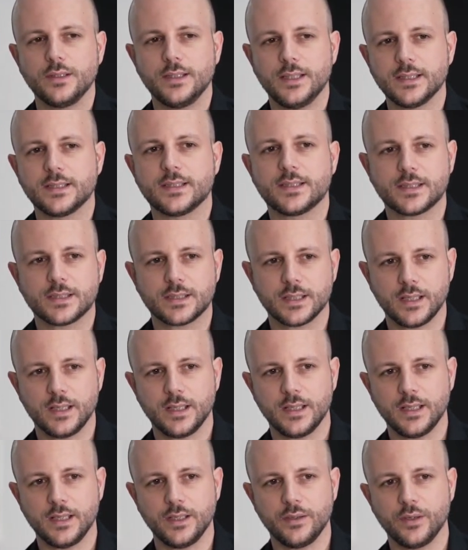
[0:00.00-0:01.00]
This
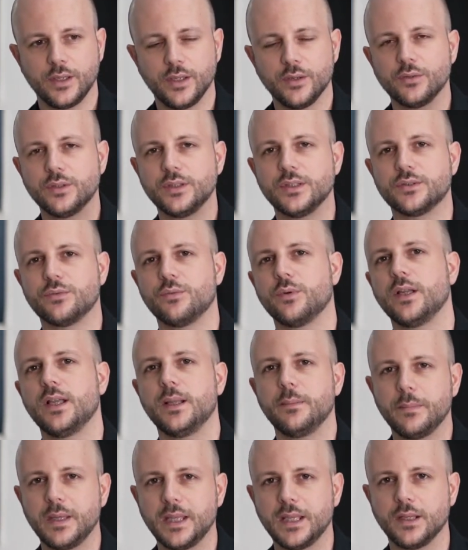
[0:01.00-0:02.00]
is
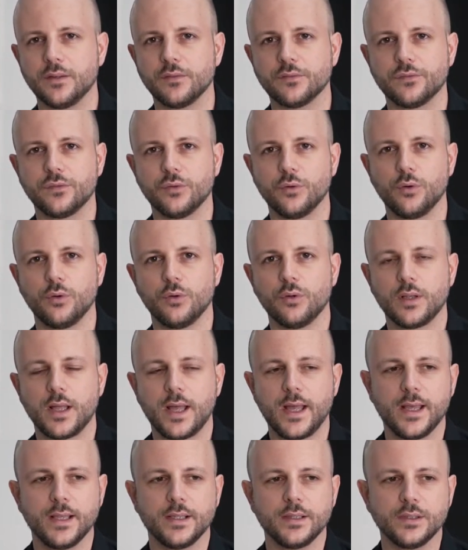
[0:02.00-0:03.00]
really meaningful
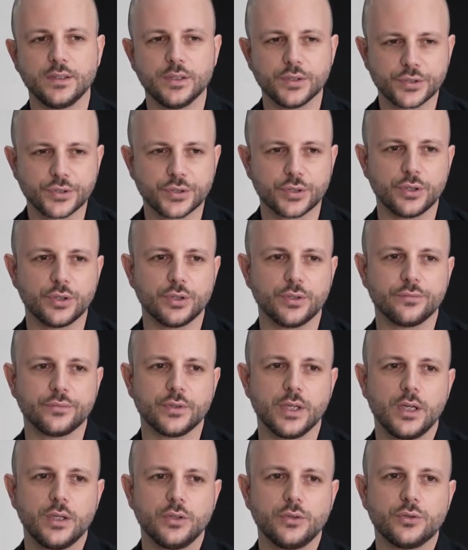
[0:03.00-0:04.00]
and
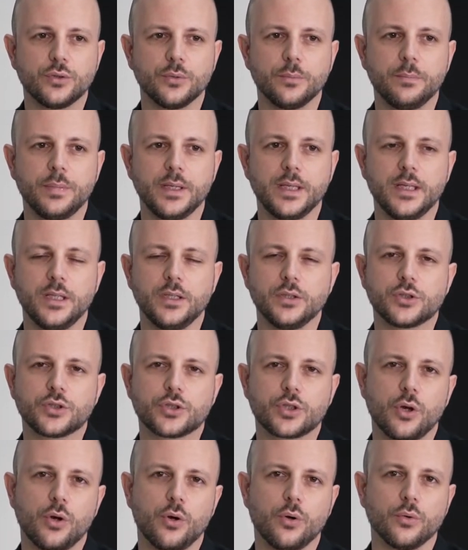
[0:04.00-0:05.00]
deserve to be
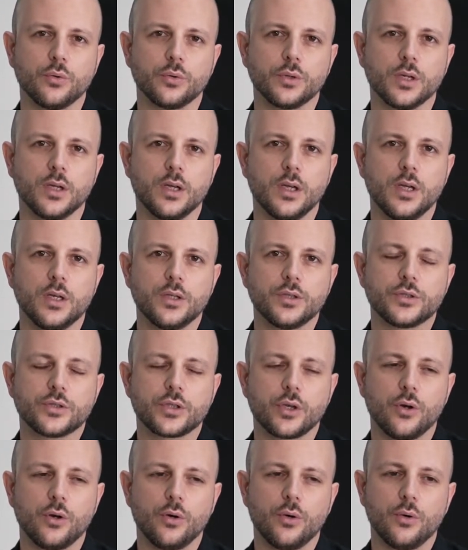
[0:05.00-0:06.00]
shown.
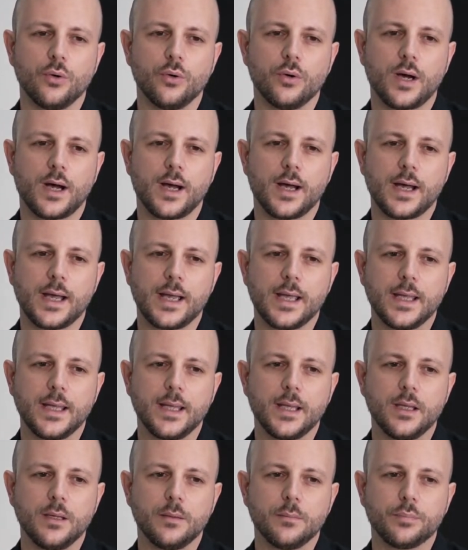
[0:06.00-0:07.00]
So
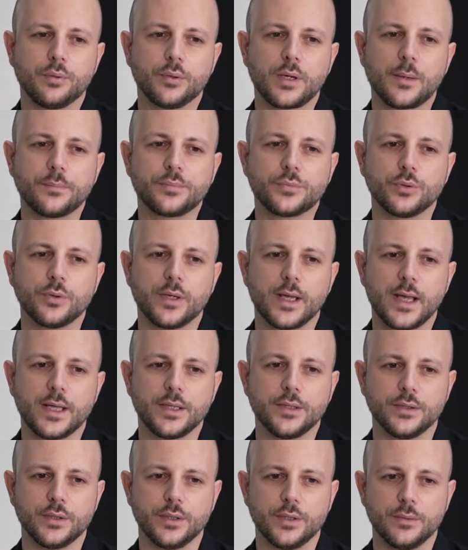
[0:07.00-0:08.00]
I put up
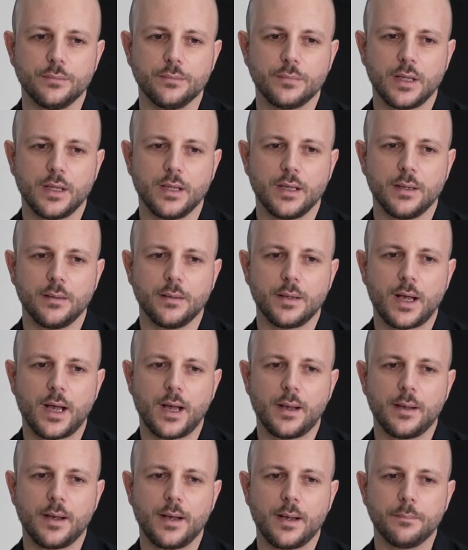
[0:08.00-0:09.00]
together
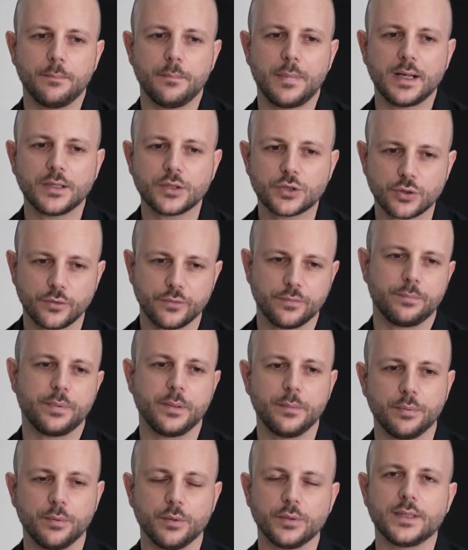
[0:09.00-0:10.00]
a bunch of
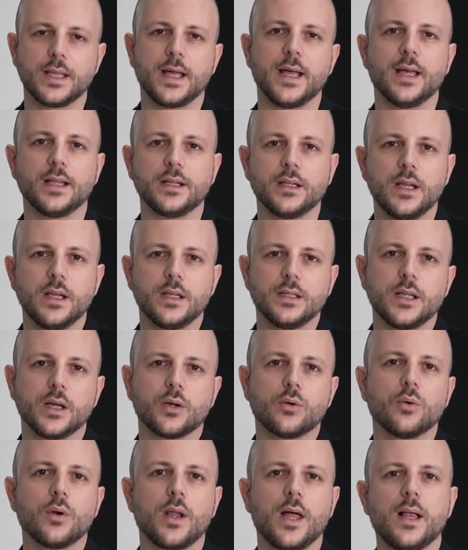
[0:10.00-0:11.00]
people that
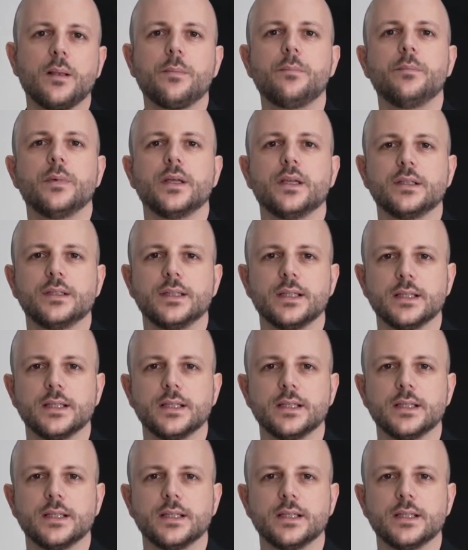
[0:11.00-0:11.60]
could help me in